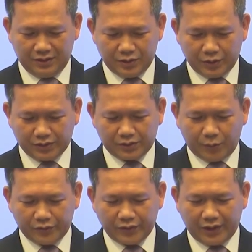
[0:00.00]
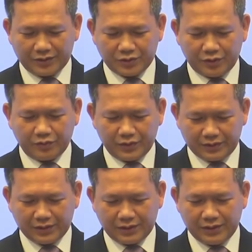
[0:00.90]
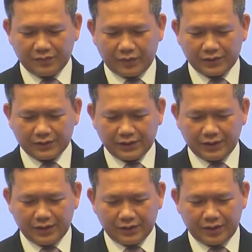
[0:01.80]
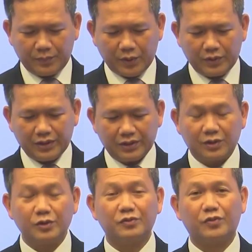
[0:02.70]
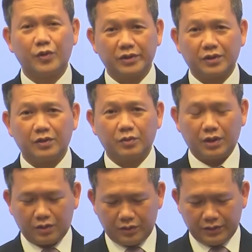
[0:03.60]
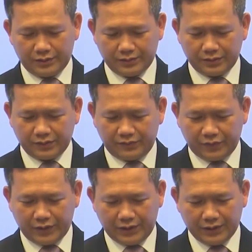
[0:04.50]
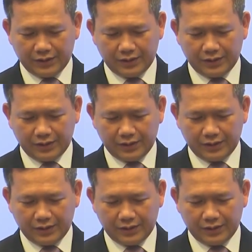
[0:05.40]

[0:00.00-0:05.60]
U.S. multinationals recently investing in Cambodia include Ford, Coca-Cola, Tiffany,